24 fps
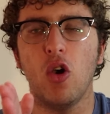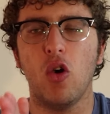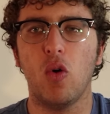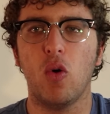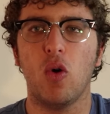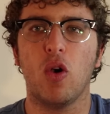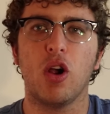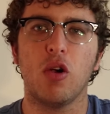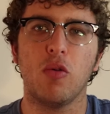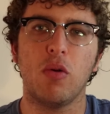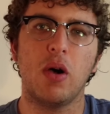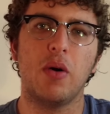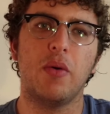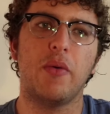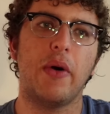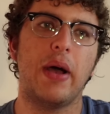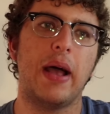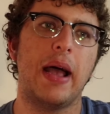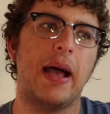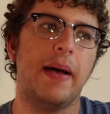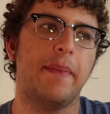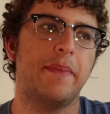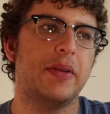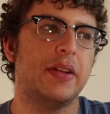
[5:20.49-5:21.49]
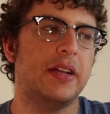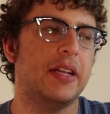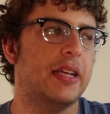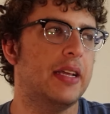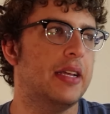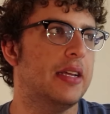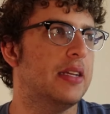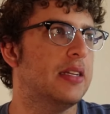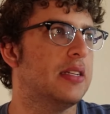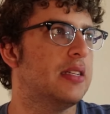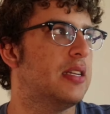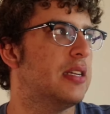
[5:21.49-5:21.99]
Or what will happen
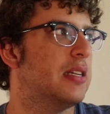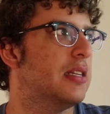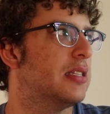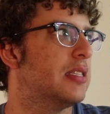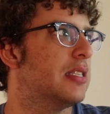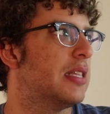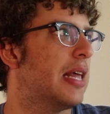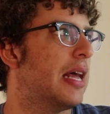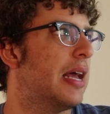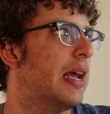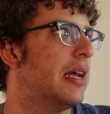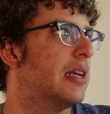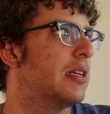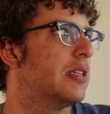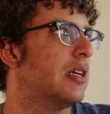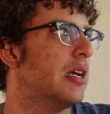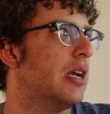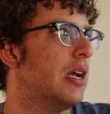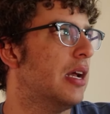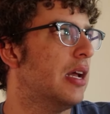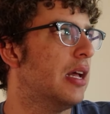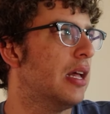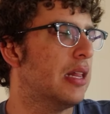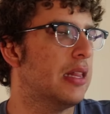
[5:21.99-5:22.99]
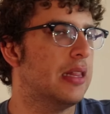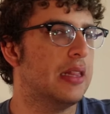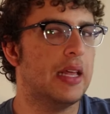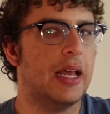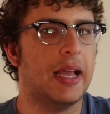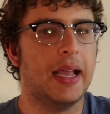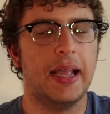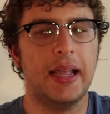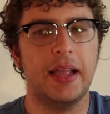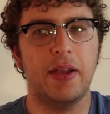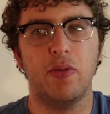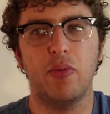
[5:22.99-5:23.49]
is is that
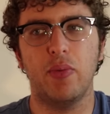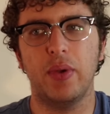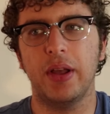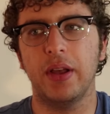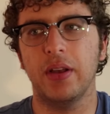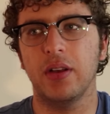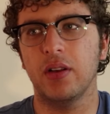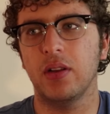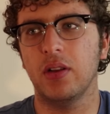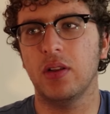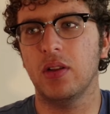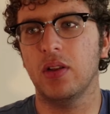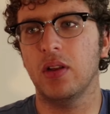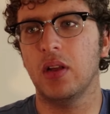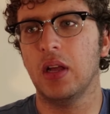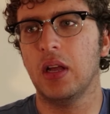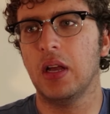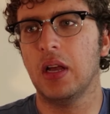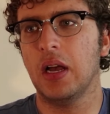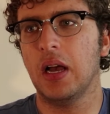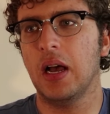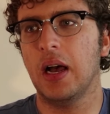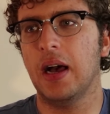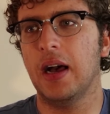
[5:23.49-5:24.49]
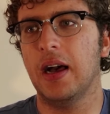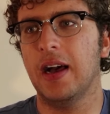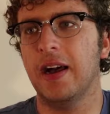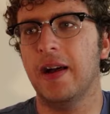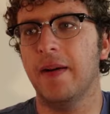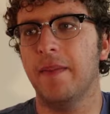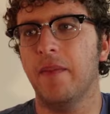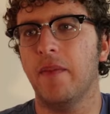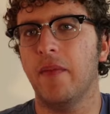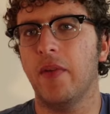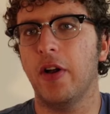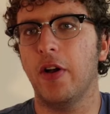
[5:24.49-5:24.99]
they will
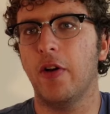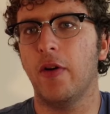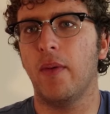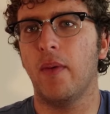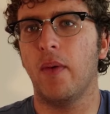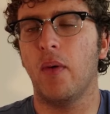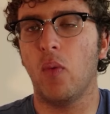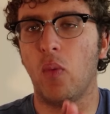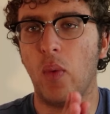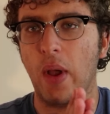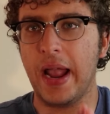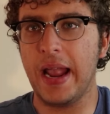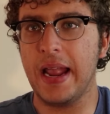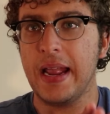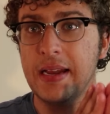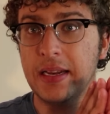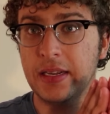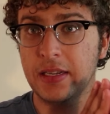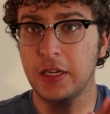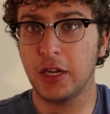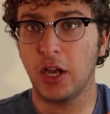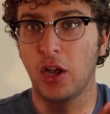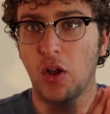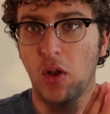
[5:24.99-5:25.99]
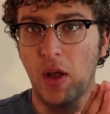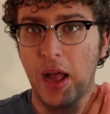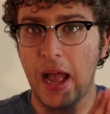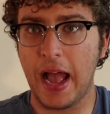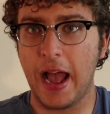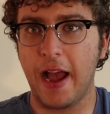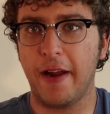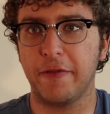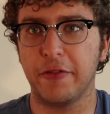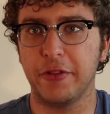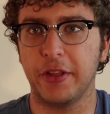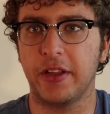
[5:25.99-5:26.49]
um, wait till
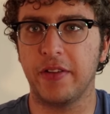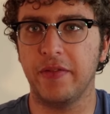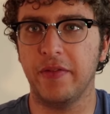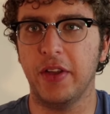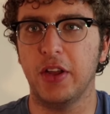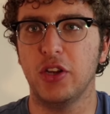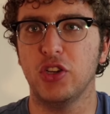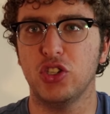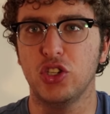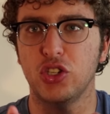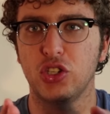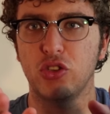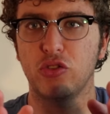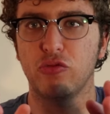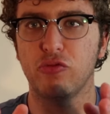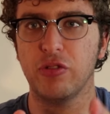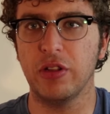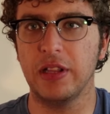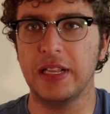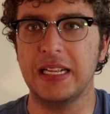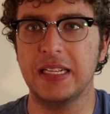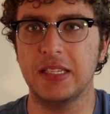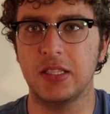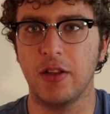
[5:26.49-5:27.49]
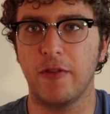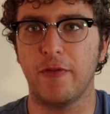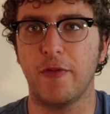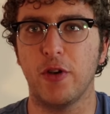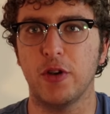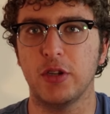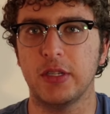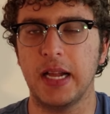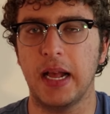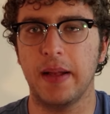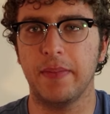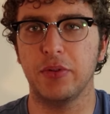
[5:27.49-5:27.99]
after the convention to release the
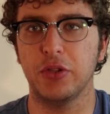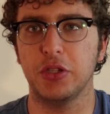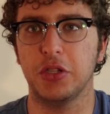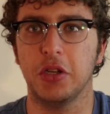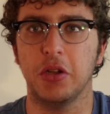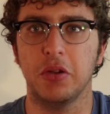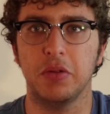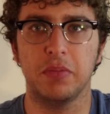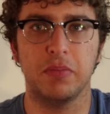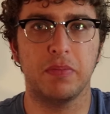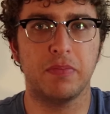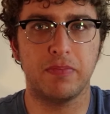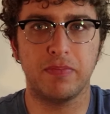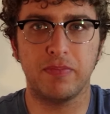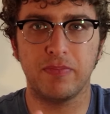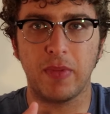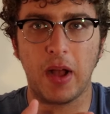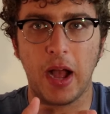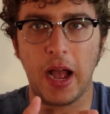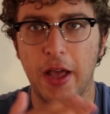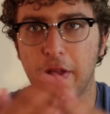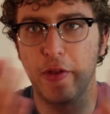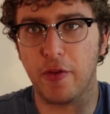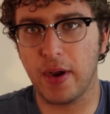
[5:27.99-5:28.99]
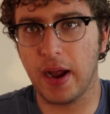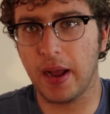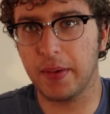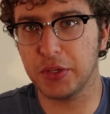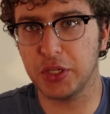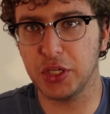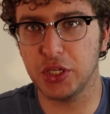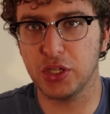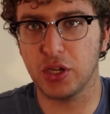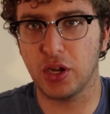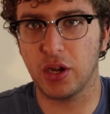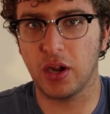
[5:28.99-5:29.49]
first episode either
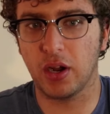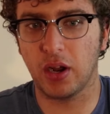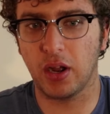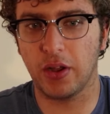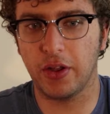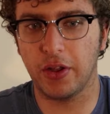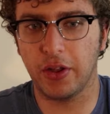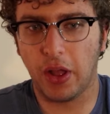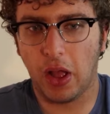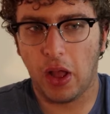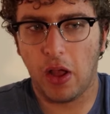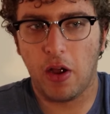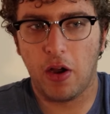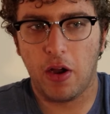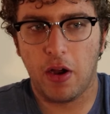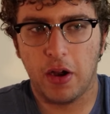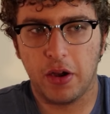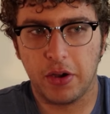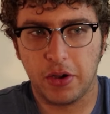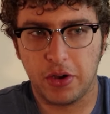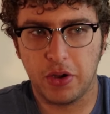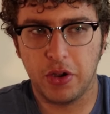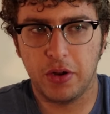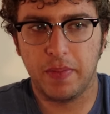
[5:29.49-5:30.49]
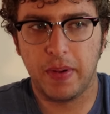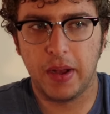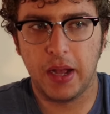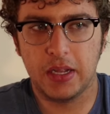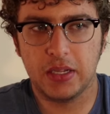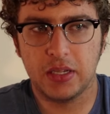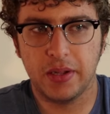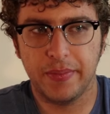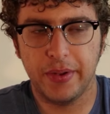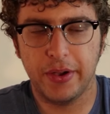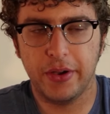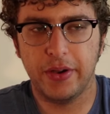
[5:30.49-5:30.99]
options are uh, are a good
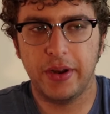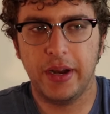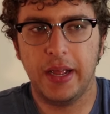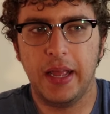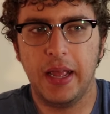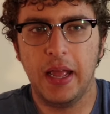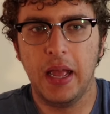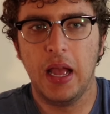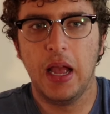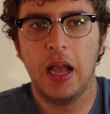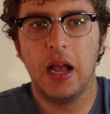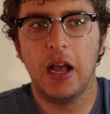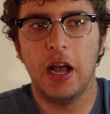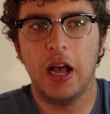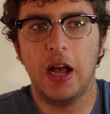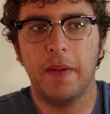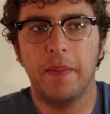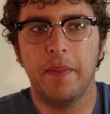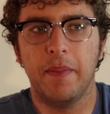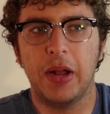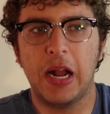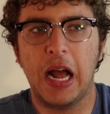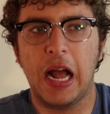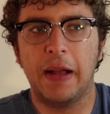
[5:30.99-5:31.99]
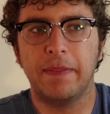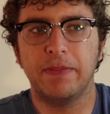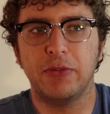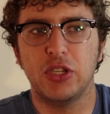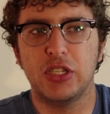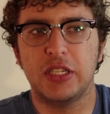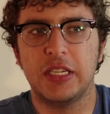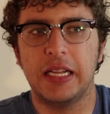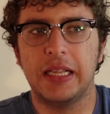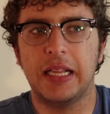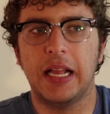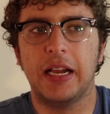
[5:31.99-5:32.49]
possibility, um, but I'm
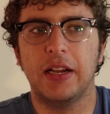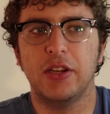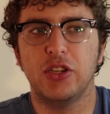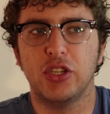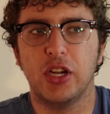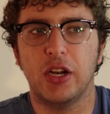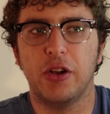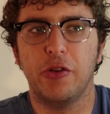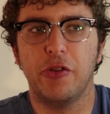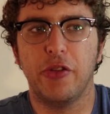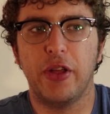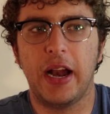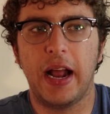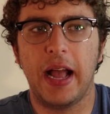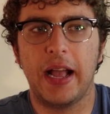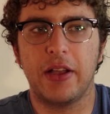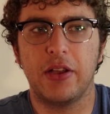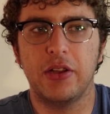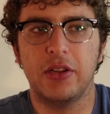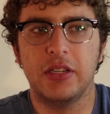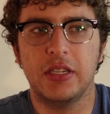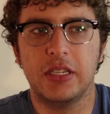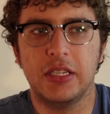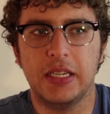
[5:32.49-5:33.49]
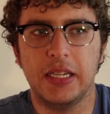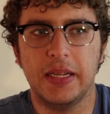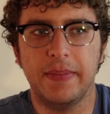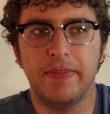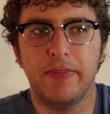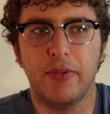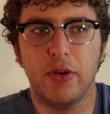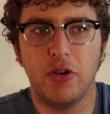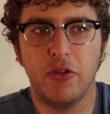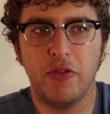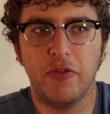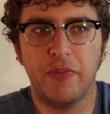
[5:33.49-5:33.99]
just saying that in general that I could see
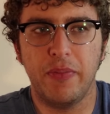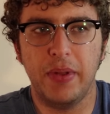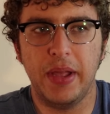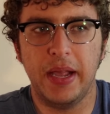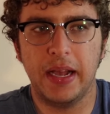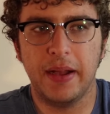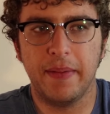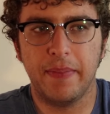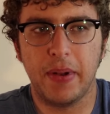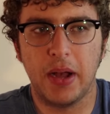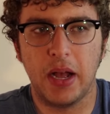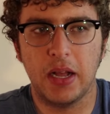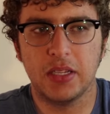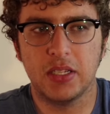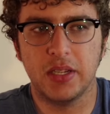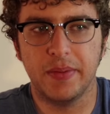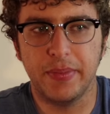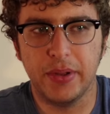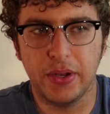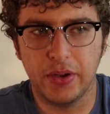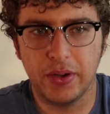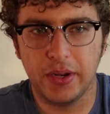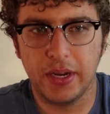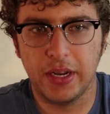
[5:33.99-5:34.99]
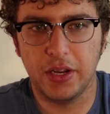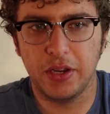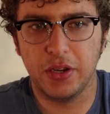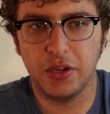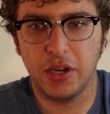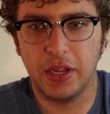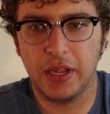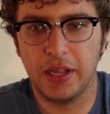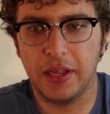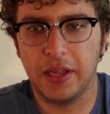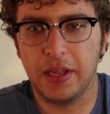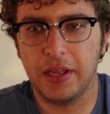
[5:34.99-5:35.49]
both being a possibility
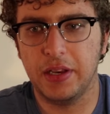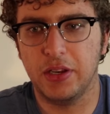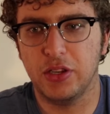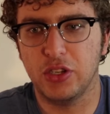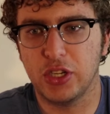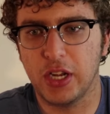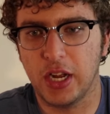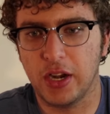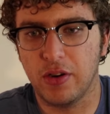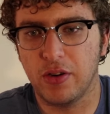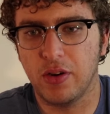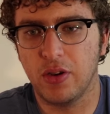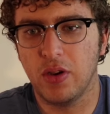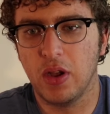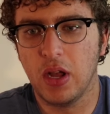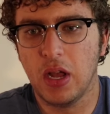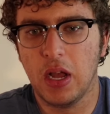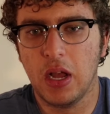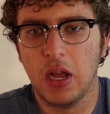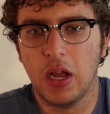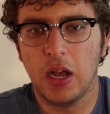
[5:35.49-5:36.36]
in general.